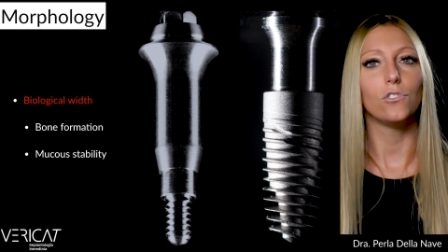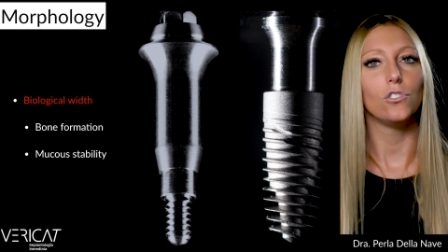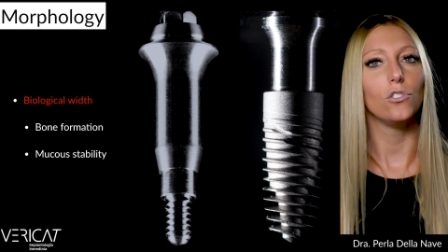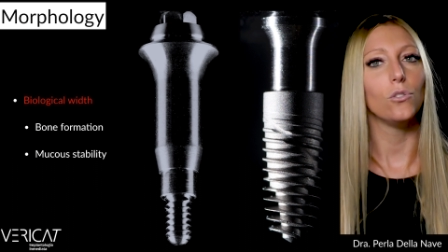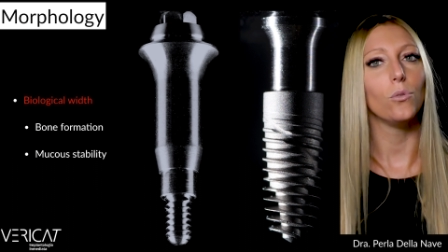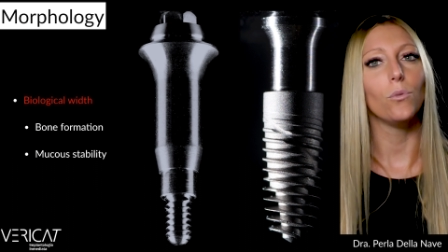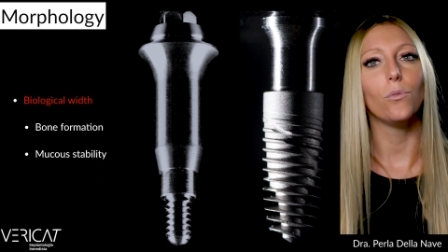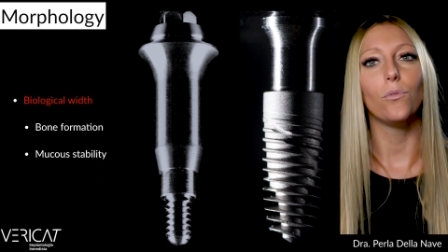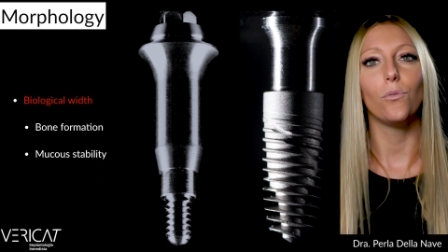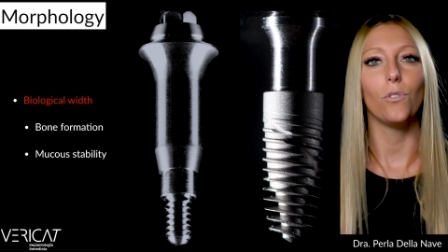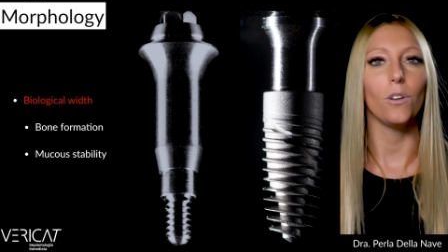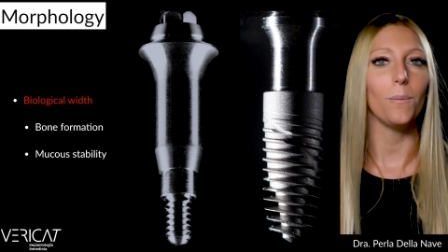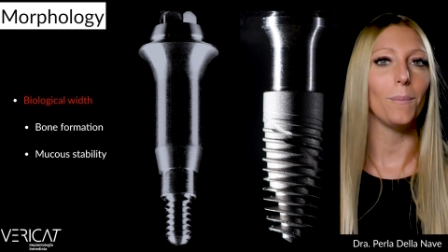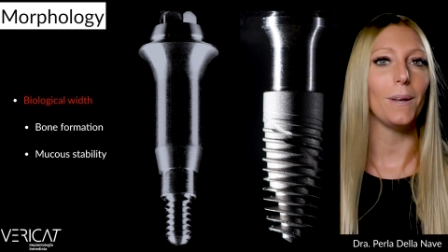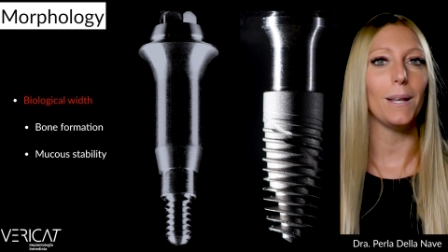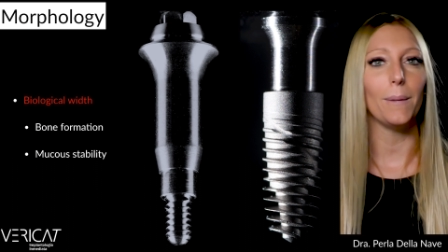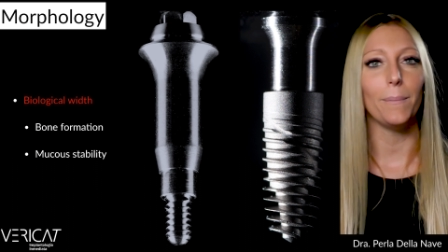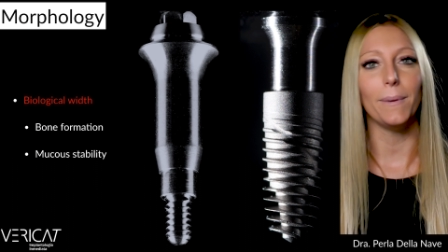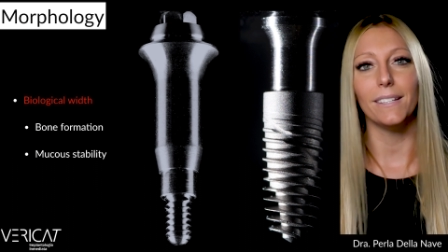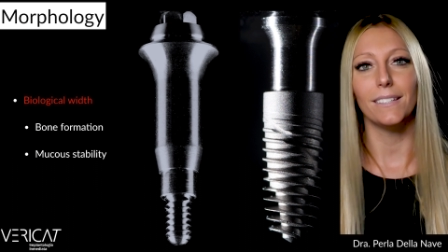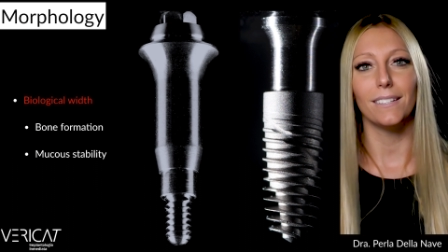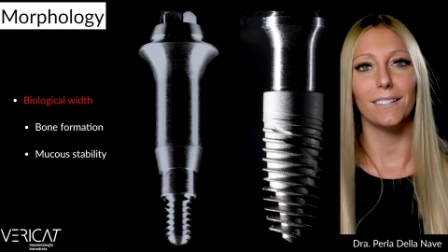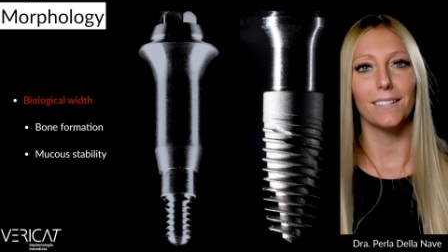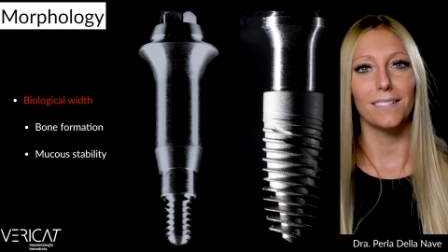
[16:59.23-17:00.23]
2-3
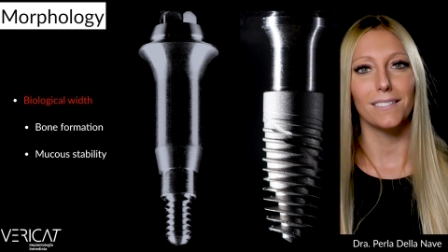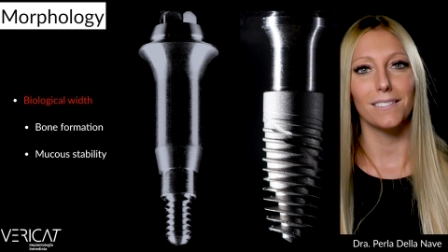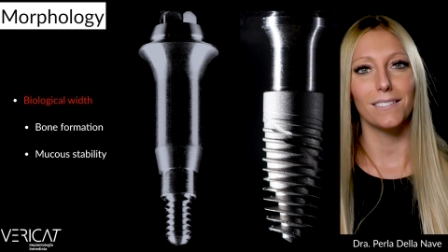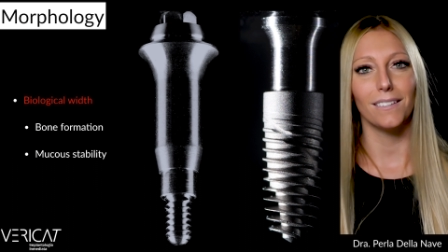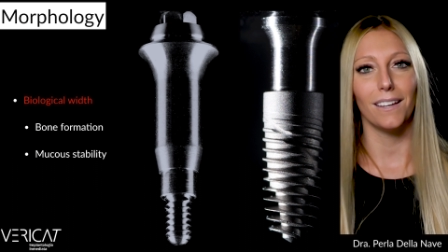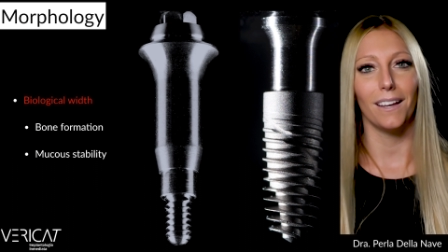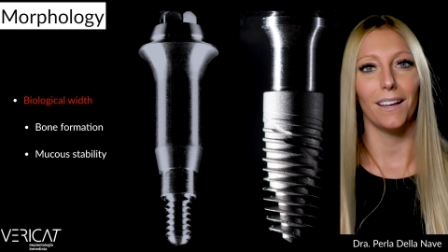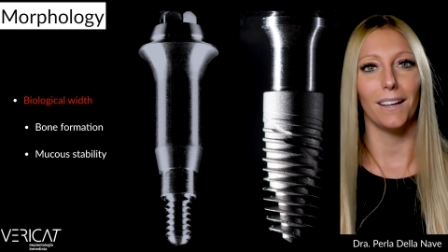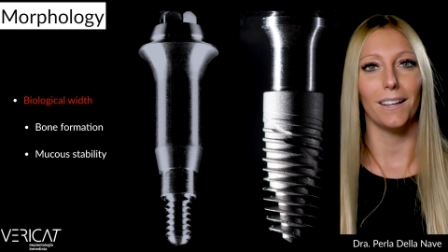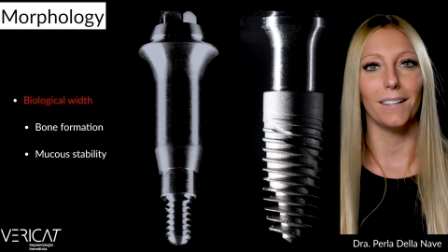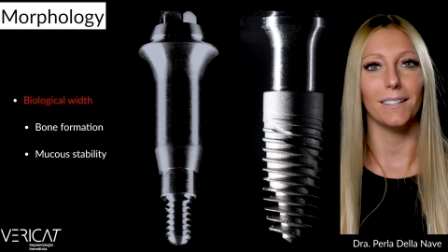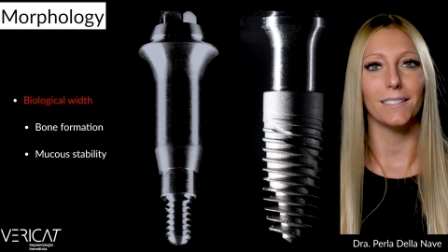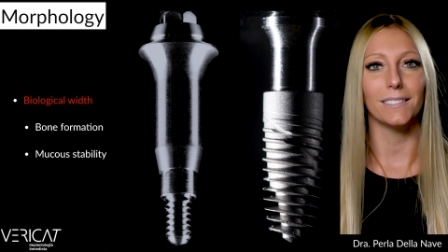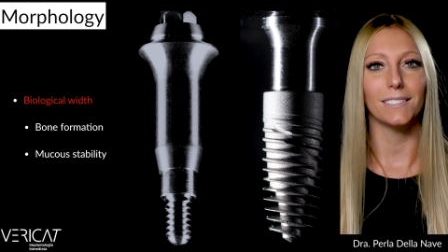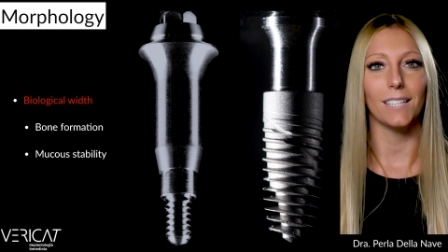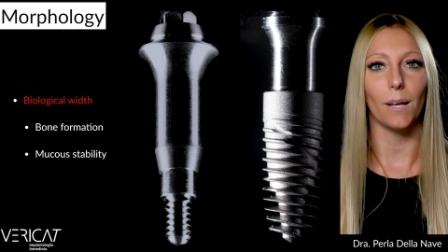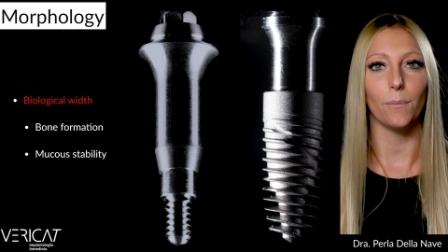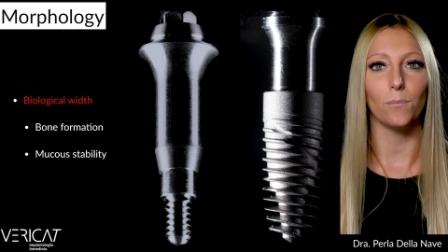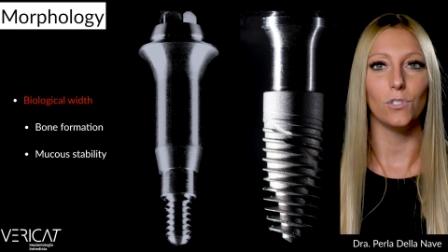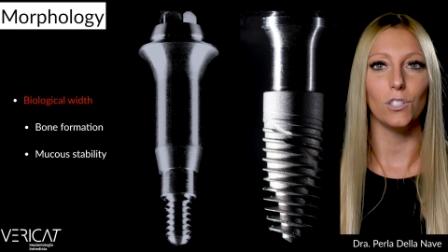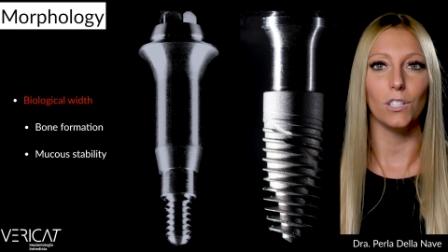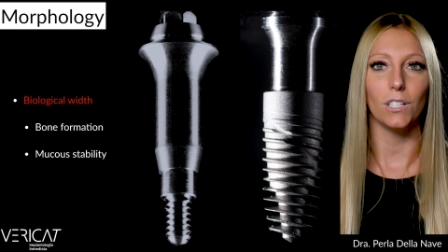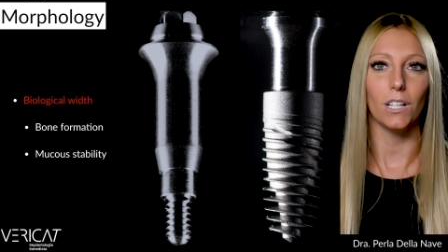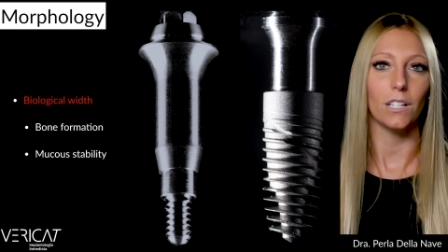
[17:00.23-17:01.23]
millimeters
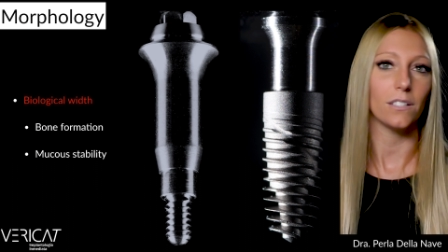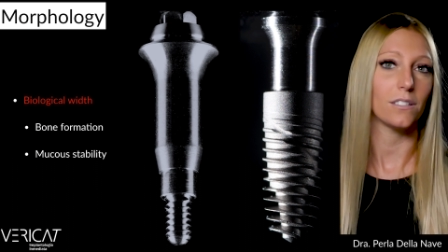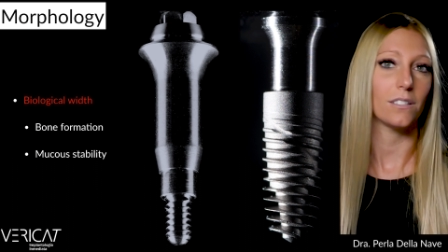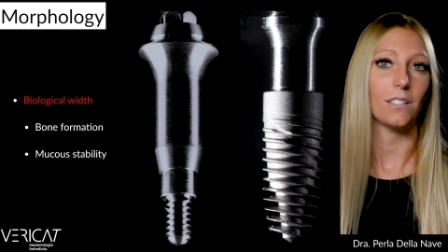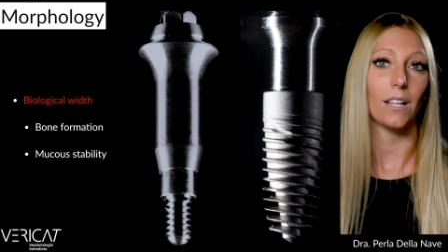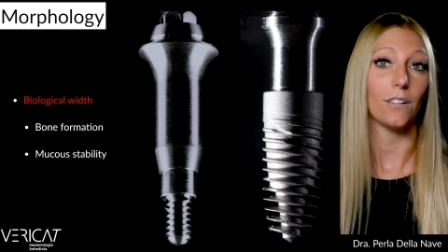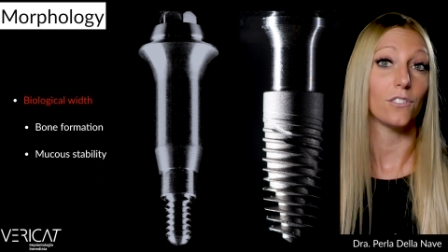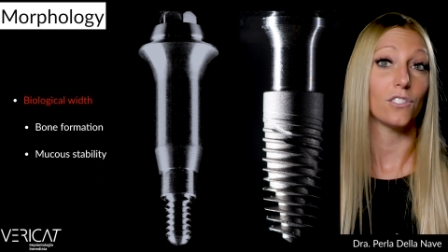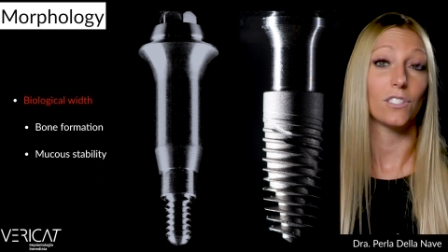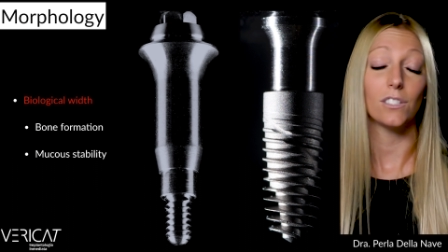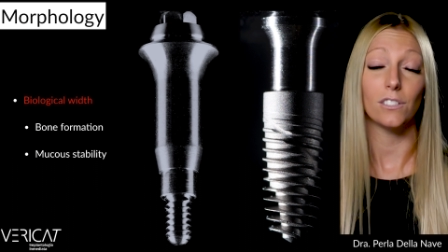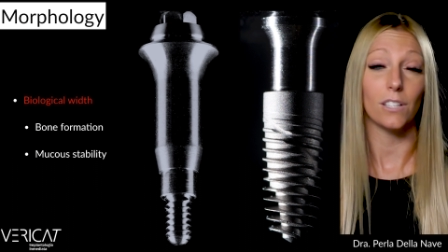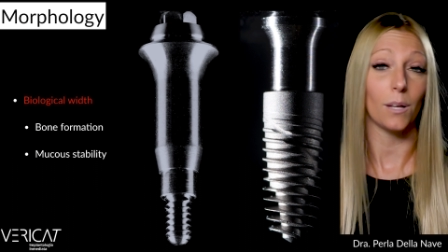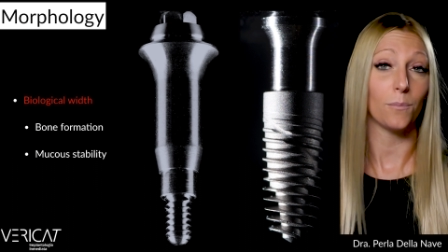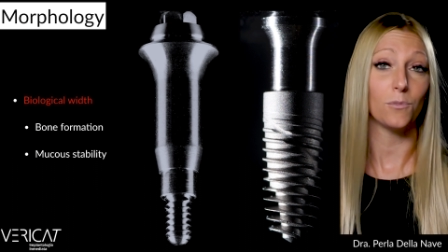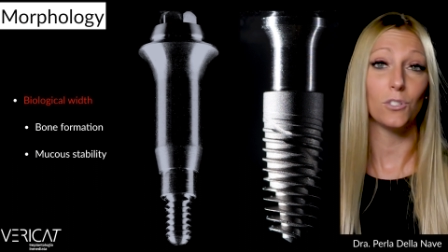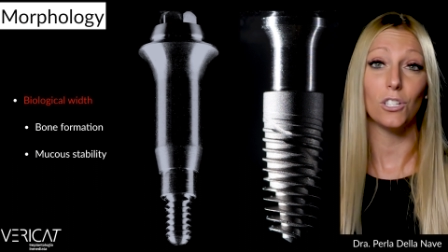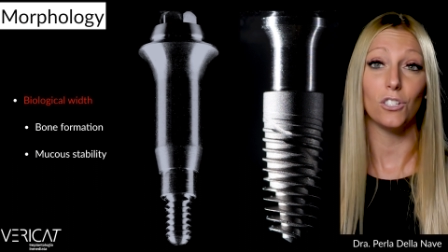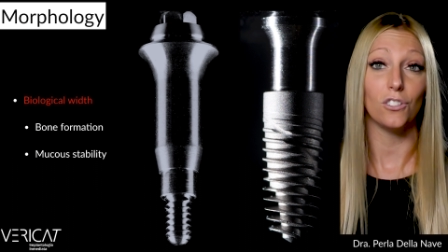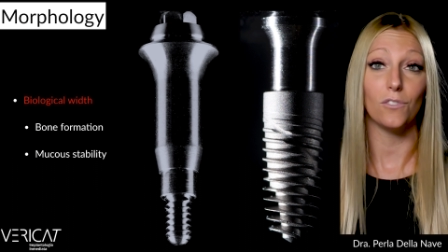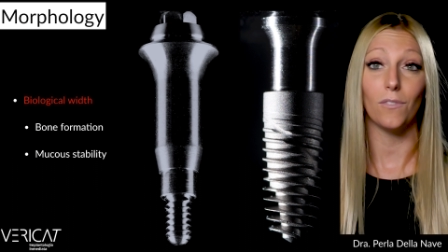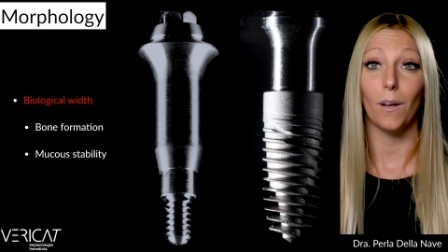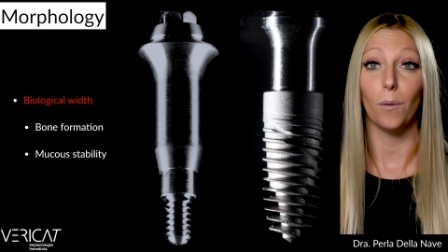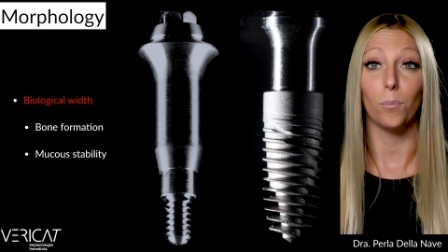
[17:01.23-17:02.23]

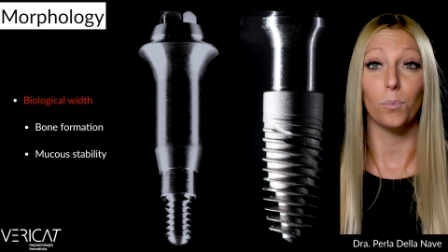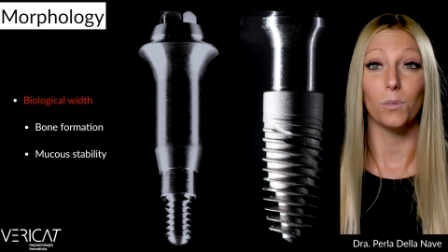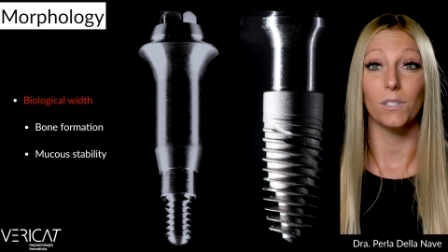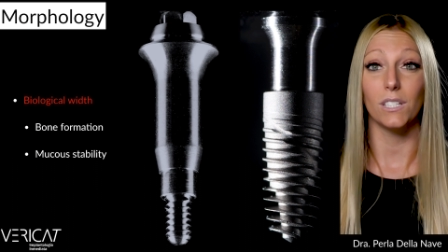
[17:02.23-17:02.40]
subgingival